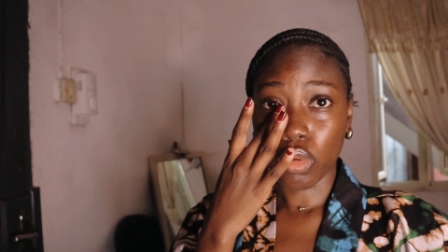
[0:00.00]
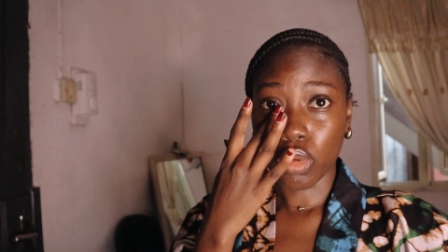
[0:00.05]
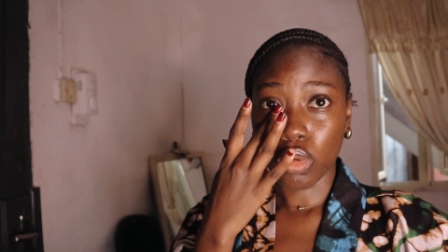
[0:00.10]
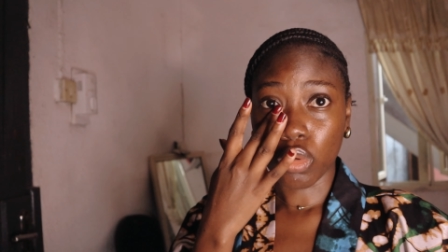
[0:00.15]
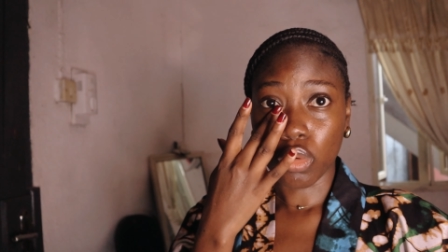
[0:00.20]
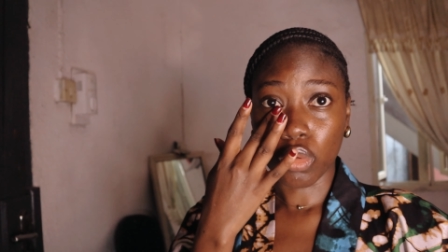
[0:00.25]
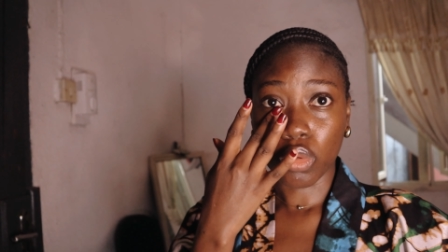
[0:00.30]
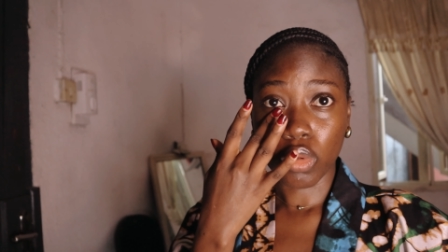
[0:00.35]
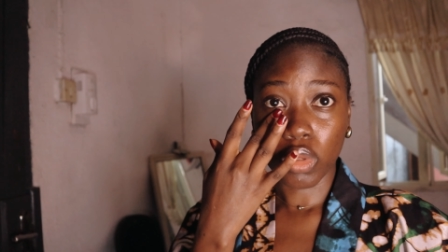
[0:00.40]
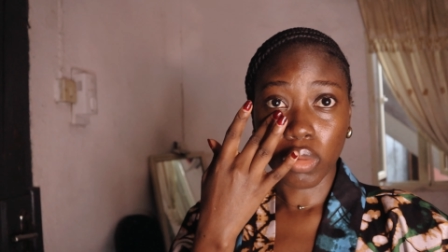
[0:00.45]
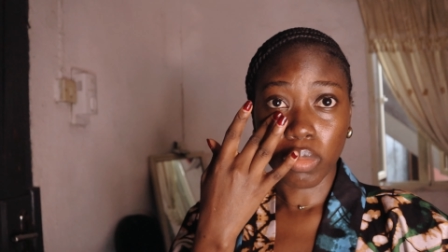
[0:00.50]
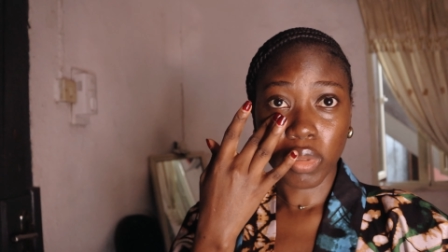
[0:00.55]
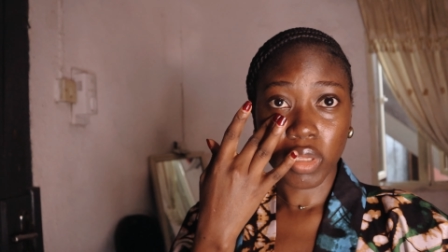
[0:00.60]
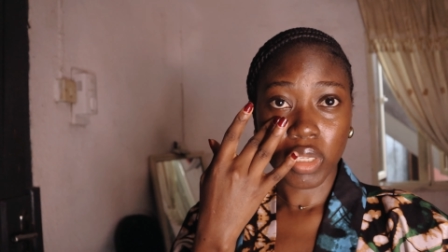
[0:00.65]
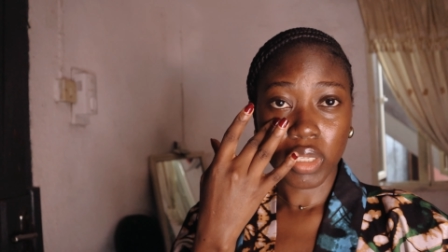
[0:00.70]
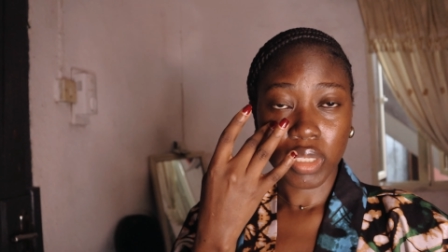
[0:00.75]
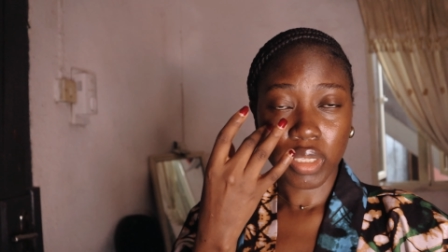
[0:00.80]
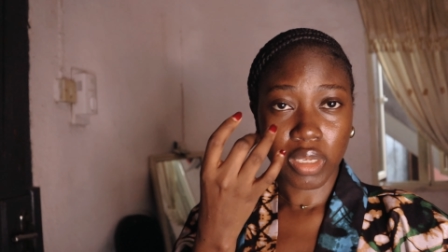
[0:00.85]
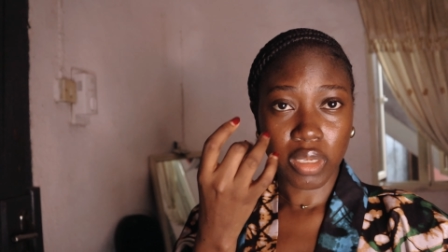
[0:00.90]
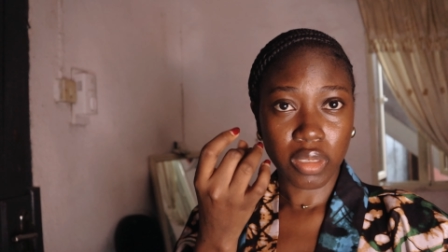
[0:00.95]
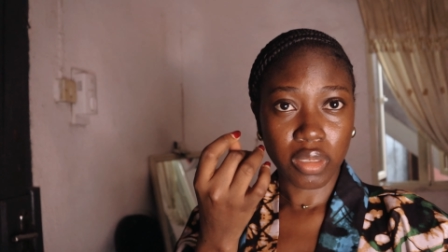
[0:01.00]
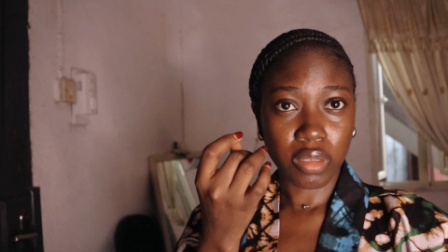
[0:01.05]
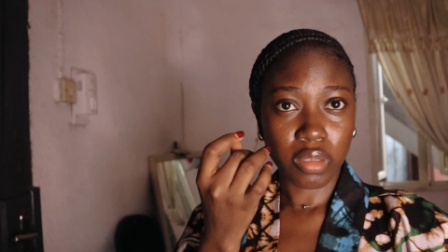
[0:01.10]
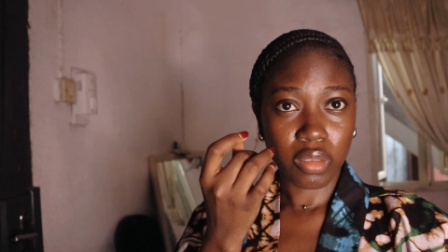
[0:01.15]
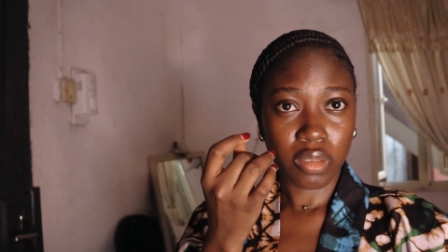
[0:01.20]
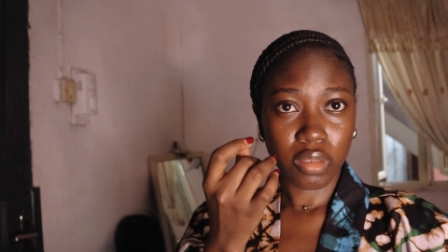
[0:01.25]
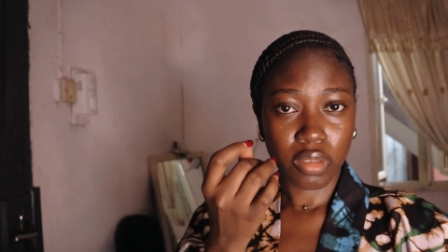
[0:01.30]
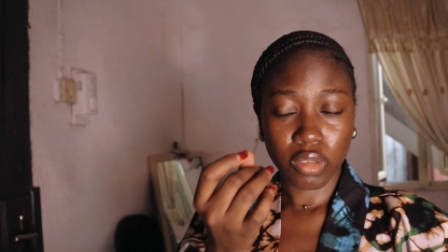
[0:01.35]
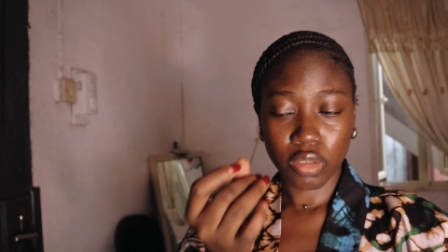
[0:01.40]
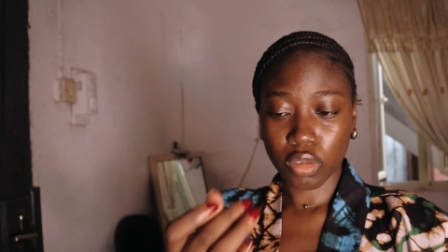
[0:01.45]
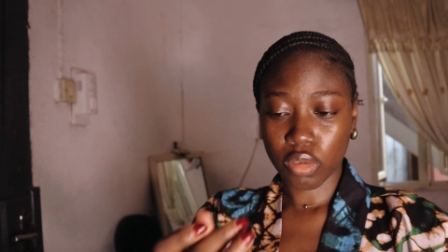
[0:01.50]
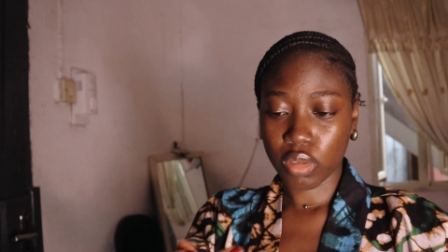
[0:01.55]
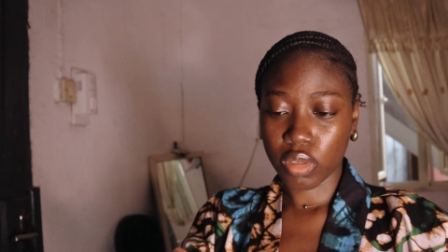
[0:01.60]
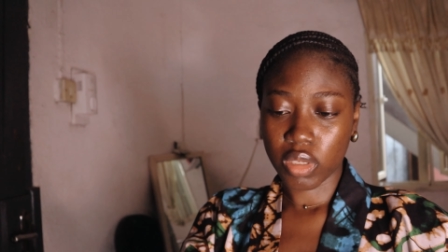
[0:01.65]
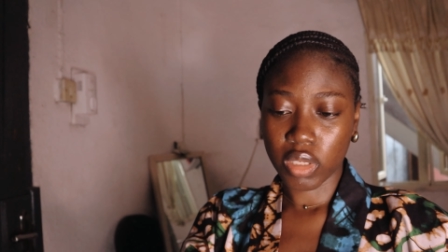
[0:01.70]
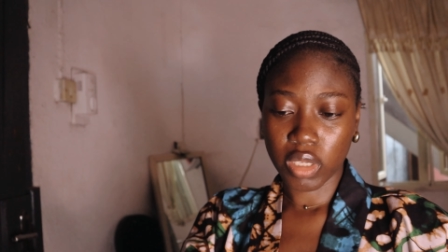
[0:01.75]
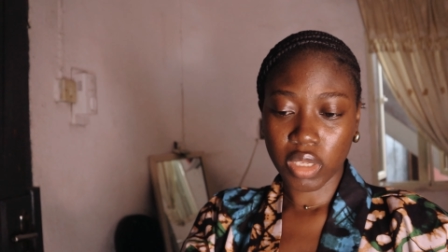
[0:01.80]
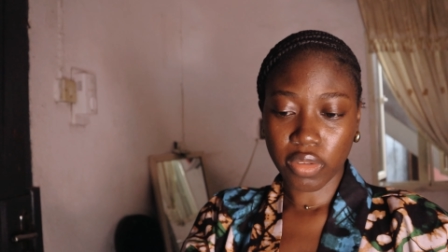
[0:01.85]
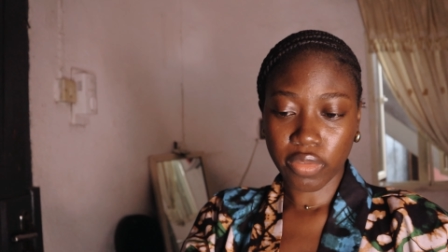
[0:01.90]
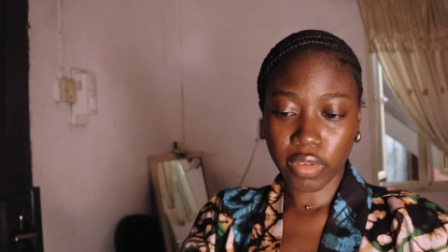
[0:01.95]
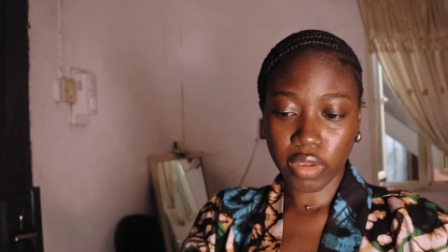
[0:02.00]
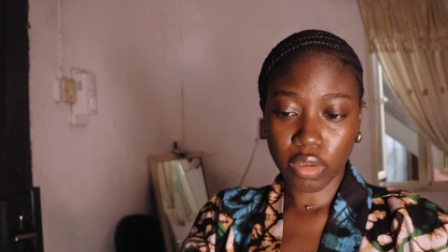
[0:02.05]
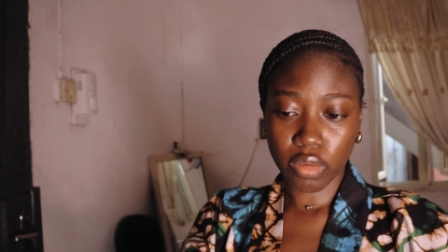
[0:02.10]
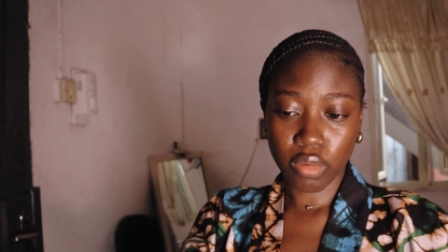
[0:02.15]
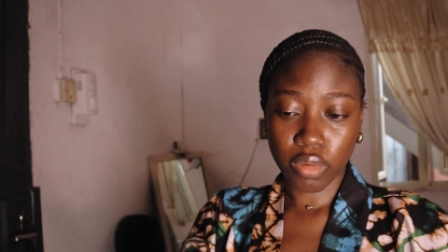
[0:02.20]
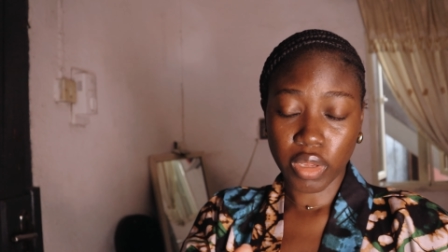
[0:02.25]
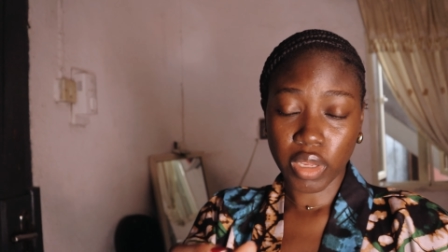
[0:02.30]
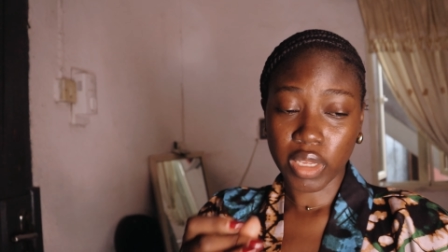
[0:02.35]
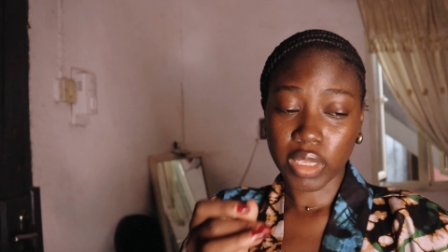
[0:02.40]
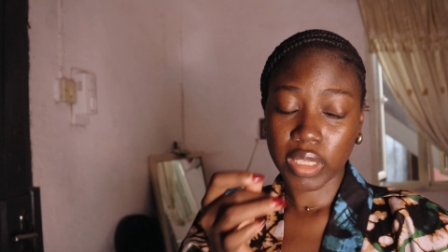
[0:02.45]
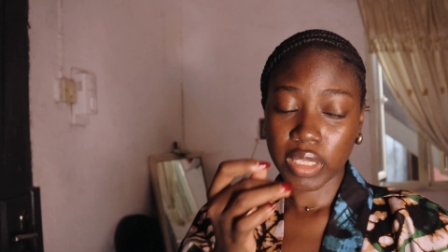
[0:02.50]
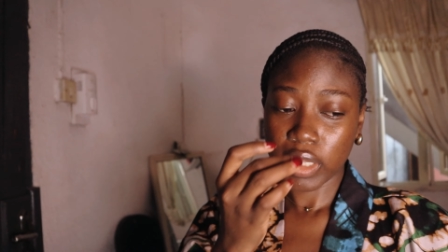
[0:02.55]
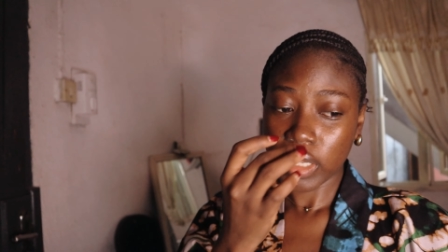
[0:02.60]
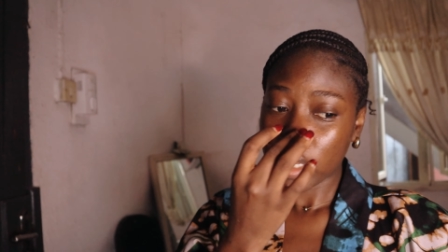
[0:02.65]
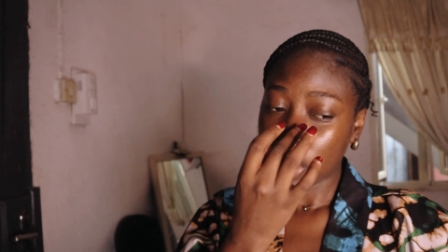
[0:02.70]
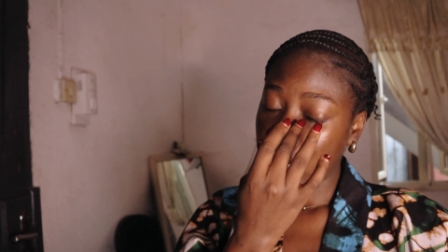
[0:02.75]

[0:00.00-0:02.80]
you know to the place and just see if I could get